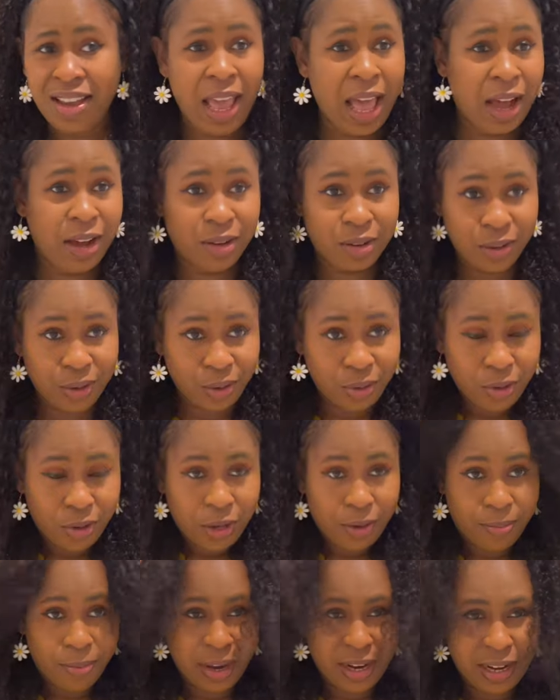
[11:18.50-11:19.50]
I don't know,
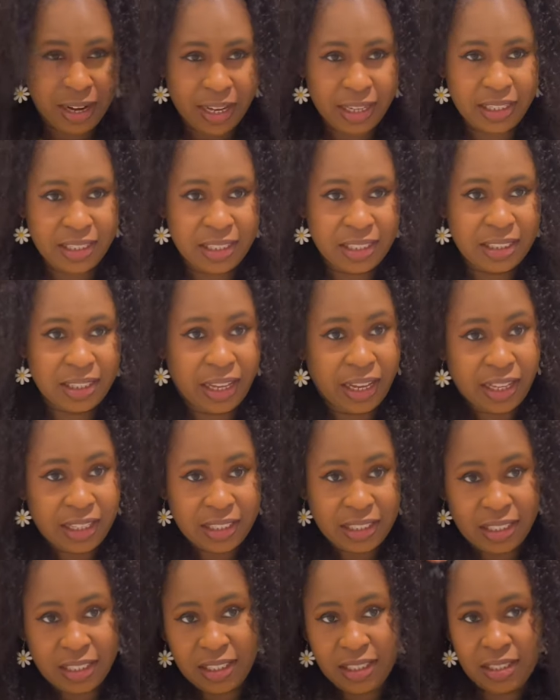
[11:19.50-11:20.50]
I liked it like
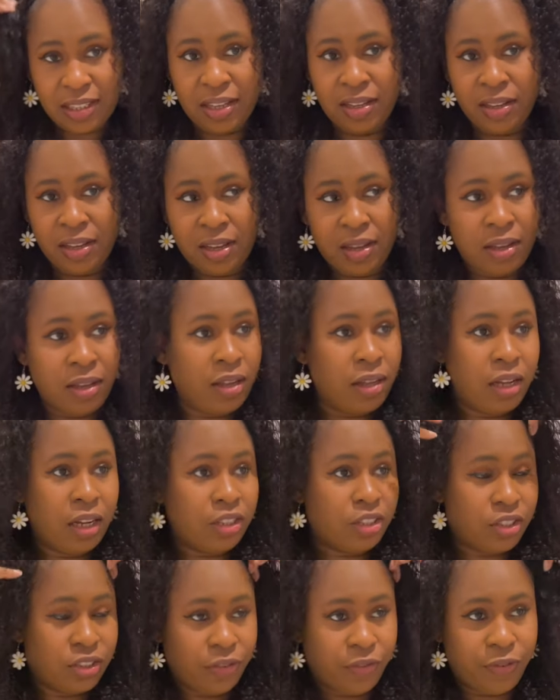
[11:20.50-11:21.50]
this. I
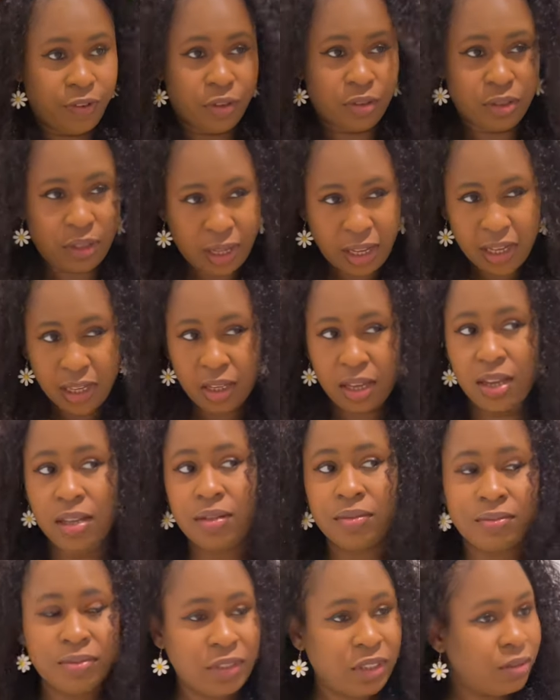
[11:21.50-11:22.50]
just felt like
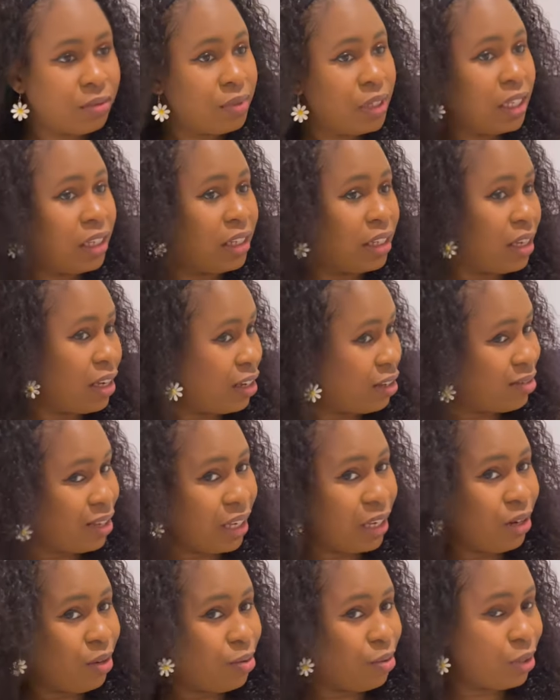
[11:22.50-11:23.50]

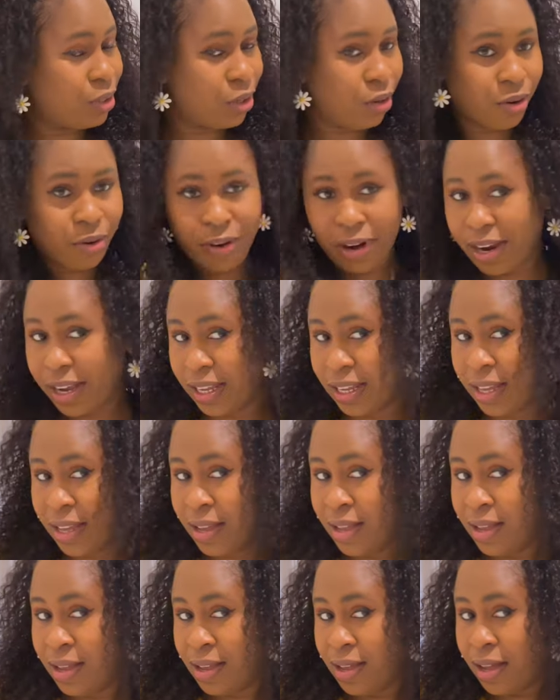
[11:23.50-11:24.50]
it looked all right.
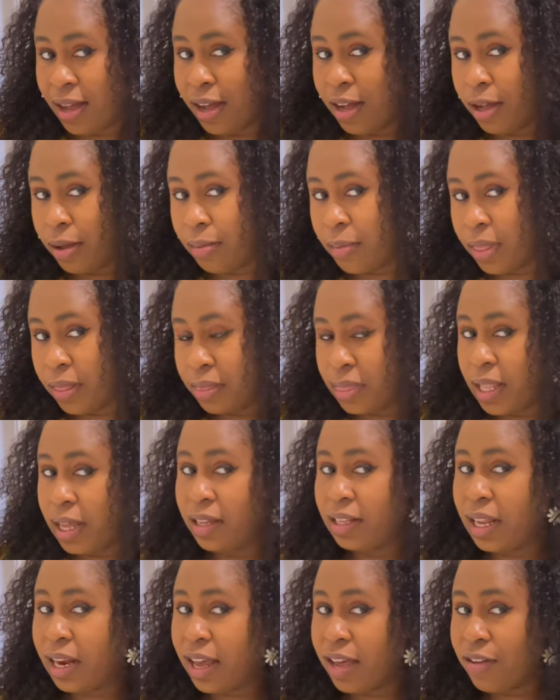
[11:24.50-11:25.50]
Now
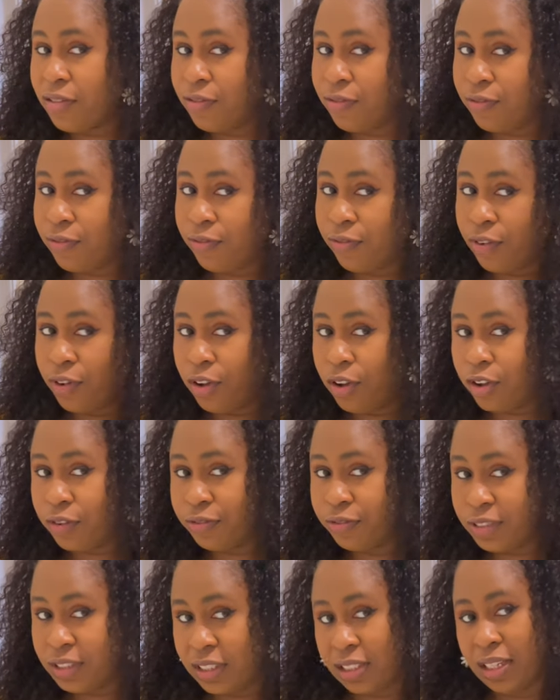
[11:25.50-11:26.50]
that I
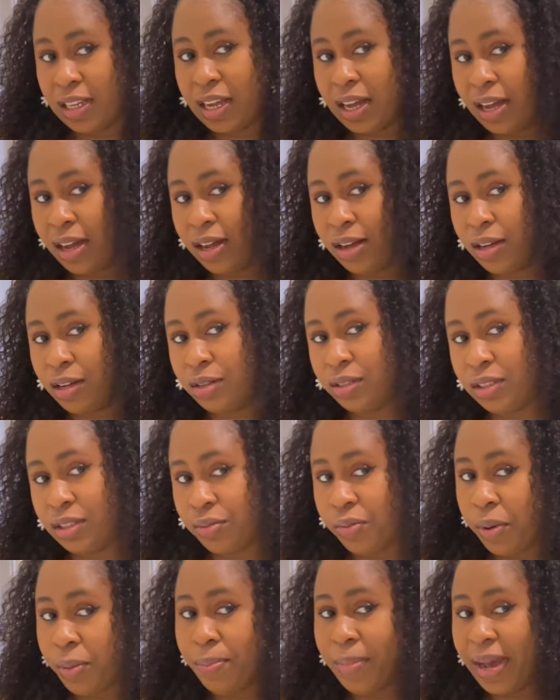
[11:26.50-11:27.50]
fluffed it out
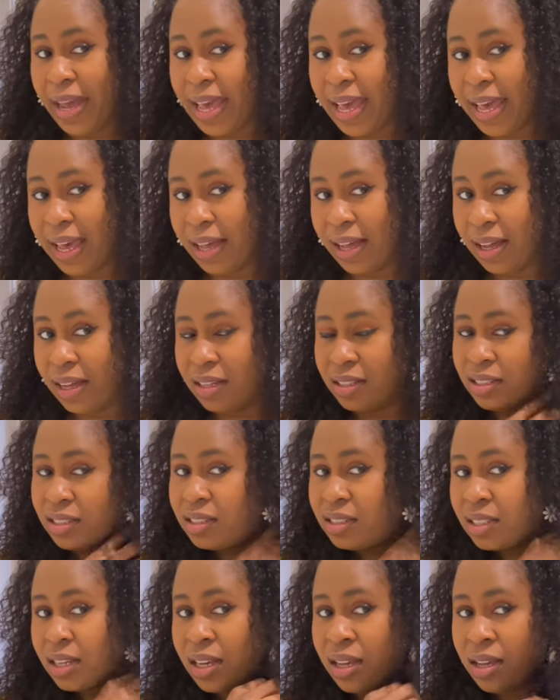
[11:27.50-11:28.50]
with my
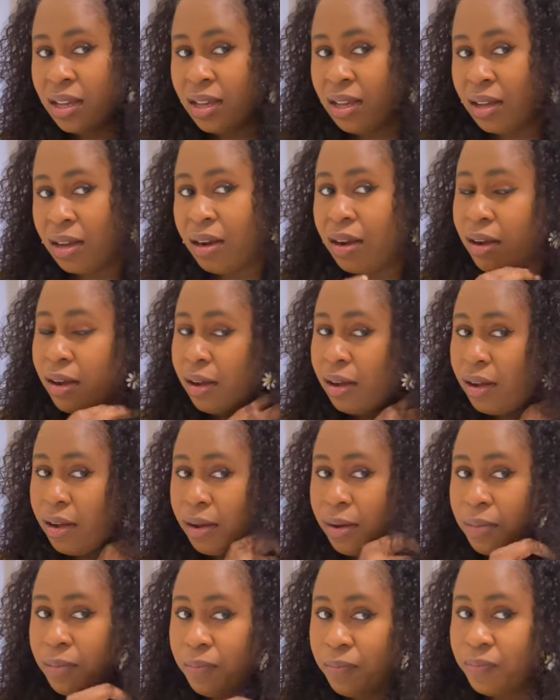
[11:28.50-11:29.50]
hands,
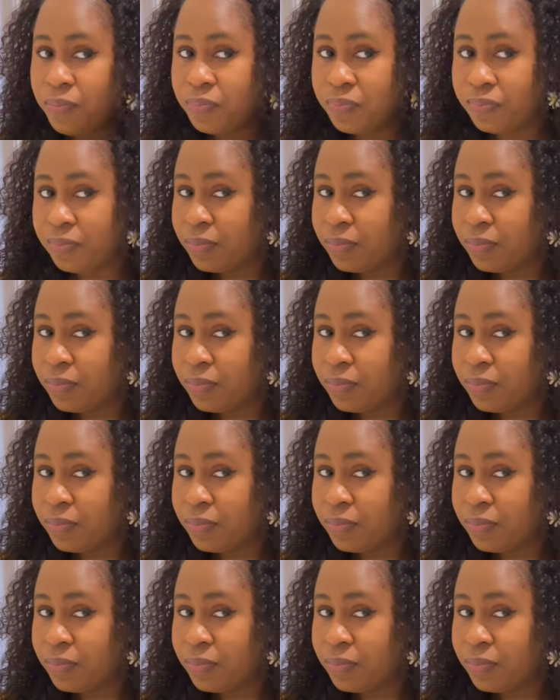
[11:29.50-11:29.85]
I'm